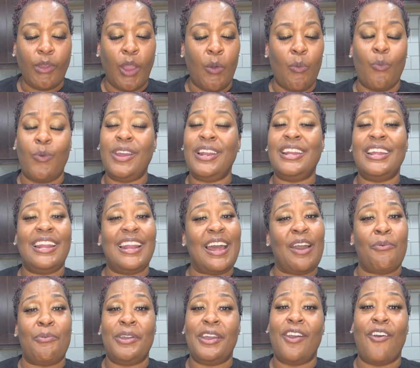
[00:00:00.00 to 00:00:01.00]
we look
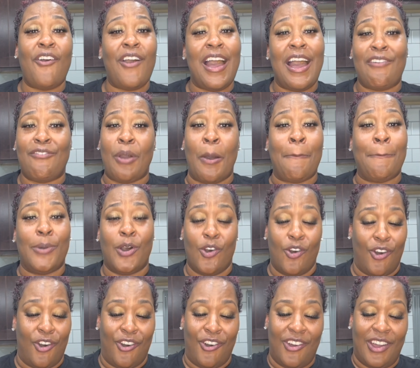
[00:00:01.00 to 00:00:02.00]
like we gonna have a
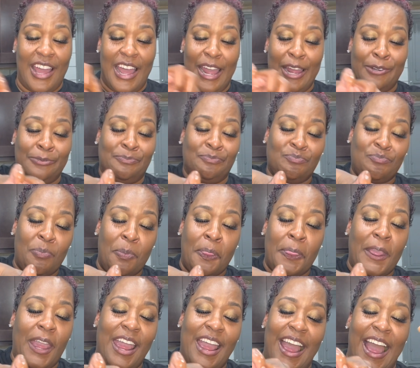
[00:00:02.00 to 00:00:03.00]
ball, okay?
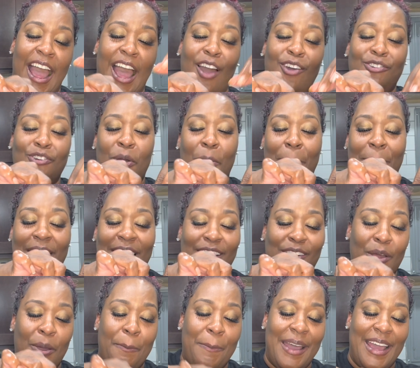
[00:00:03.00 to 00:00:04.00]
I don't know about
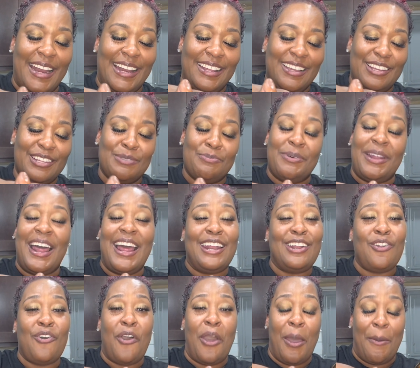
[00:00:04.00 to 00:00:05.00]
nobody else, but I
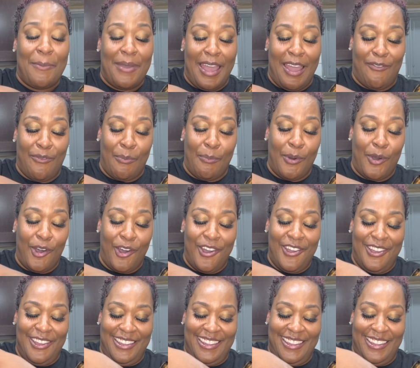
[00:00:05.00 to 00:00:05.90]
know I'm gonna have a ball.